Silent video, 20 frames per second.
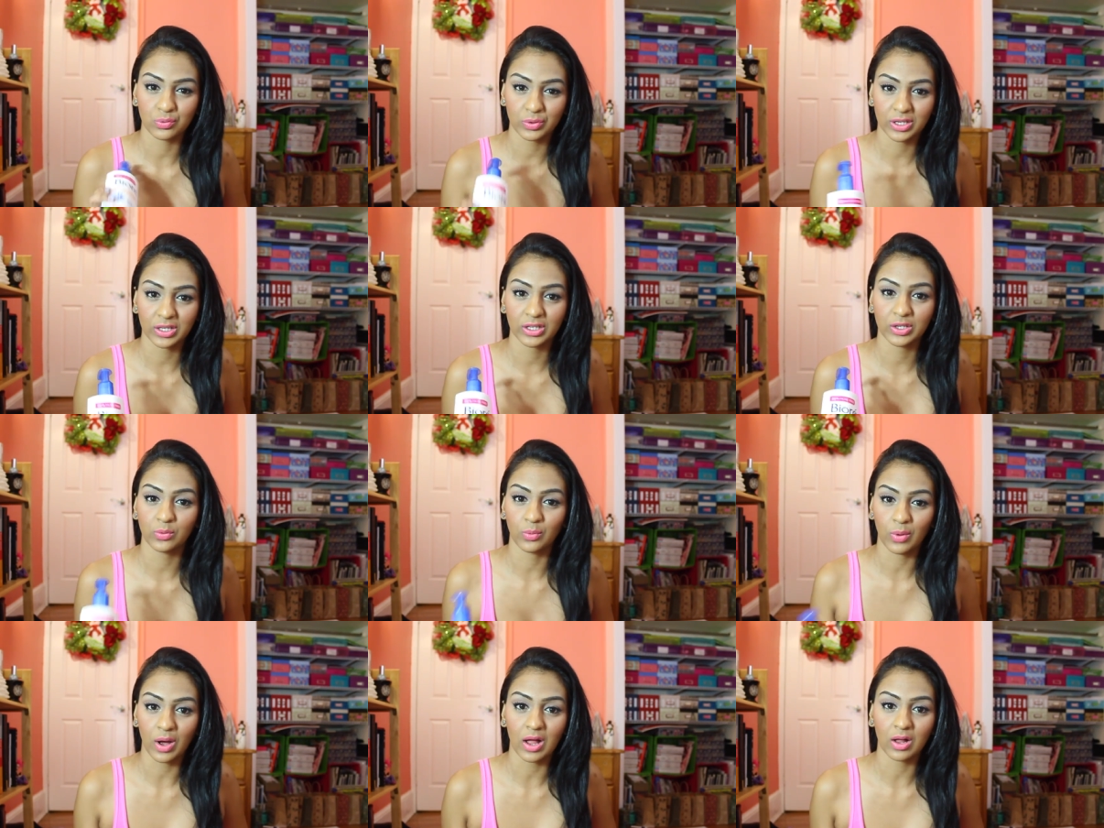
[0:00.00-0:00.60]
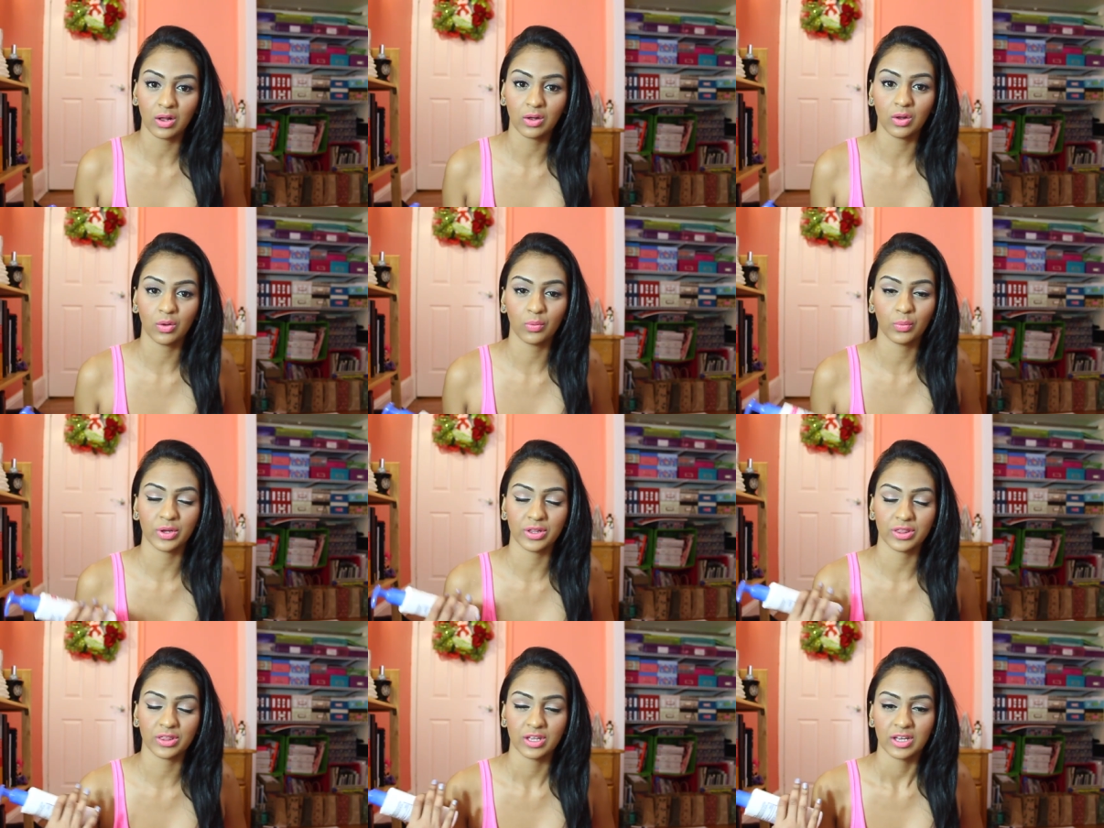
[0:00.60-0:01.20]
really well
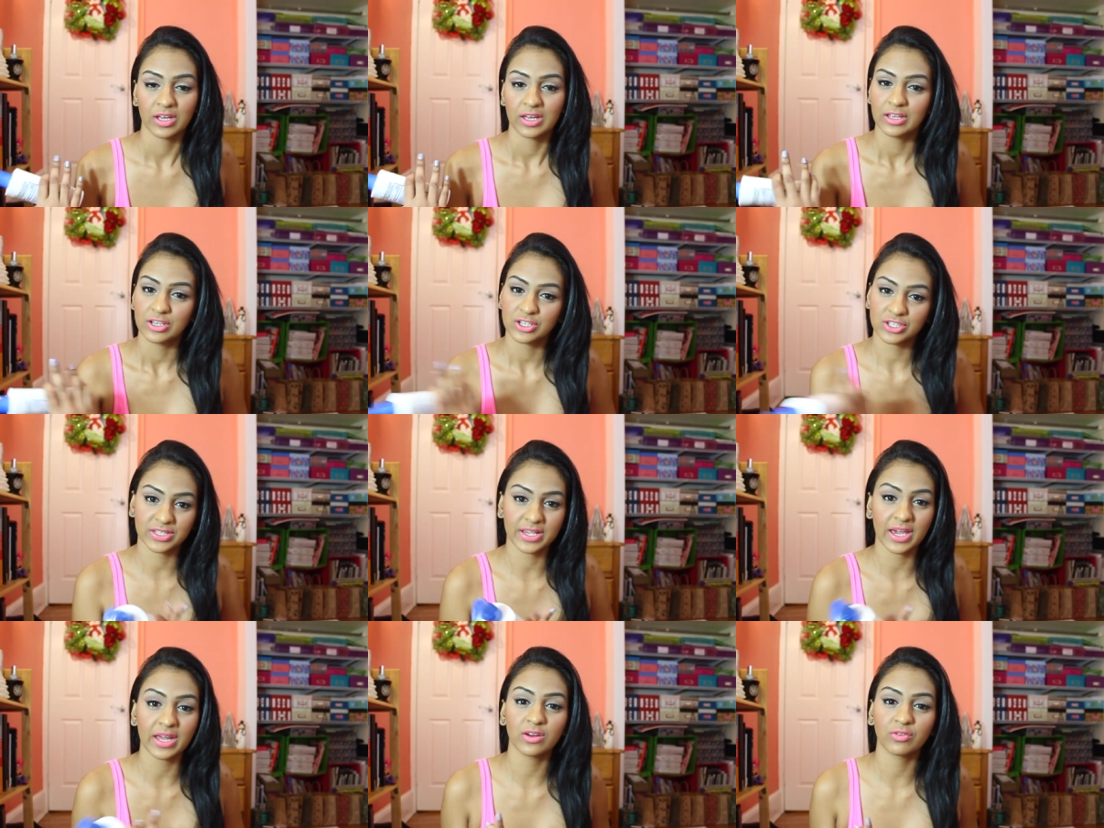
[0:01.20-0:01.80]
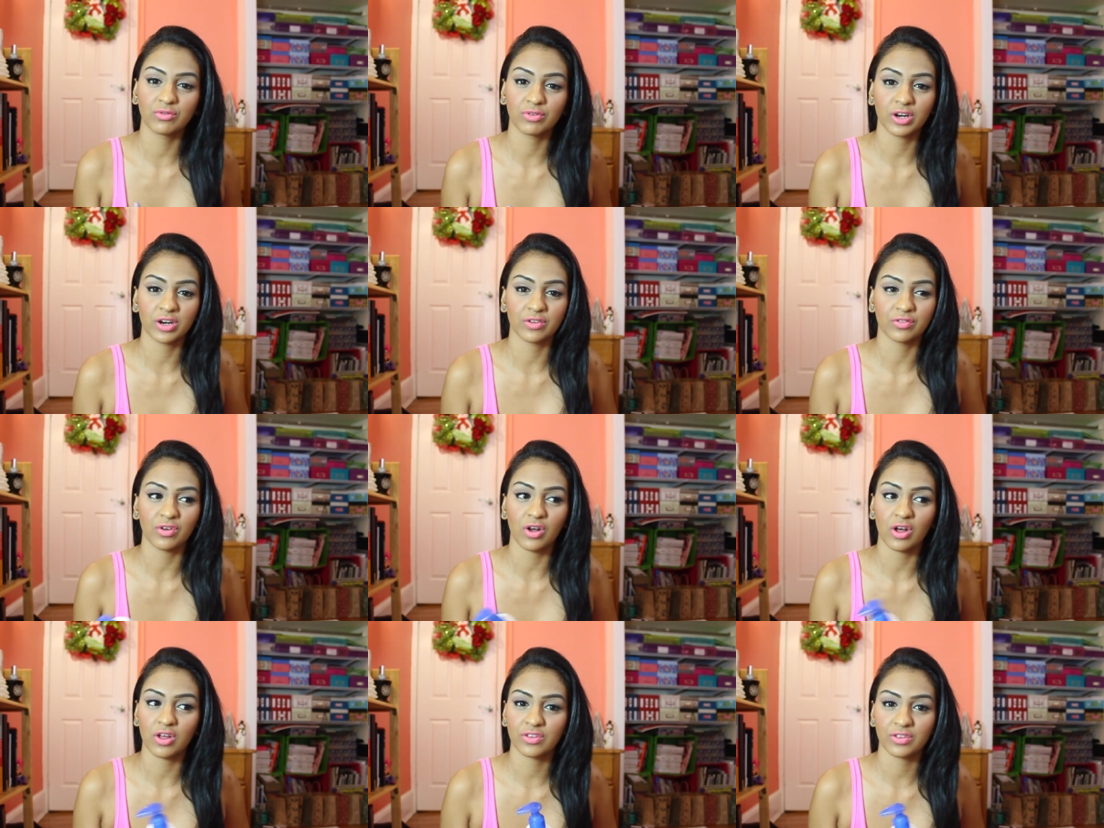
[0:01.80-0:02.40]
with just getting rid
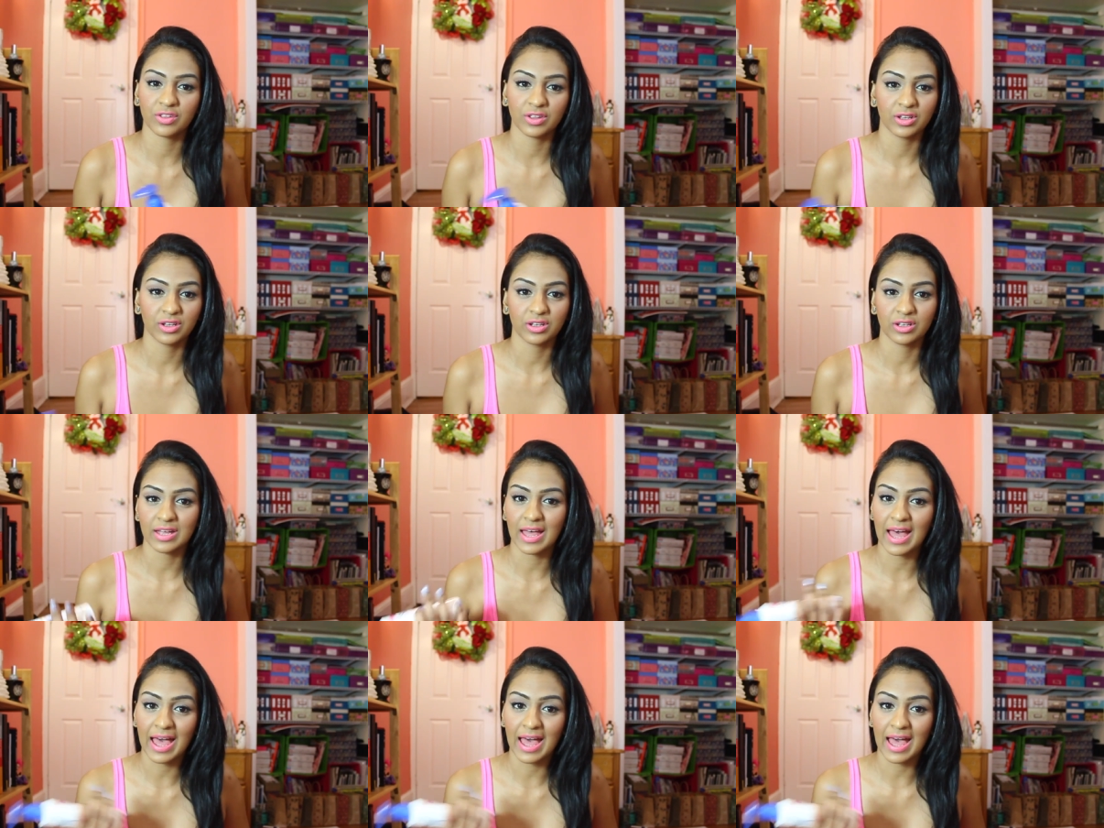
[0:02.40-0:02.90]
of all the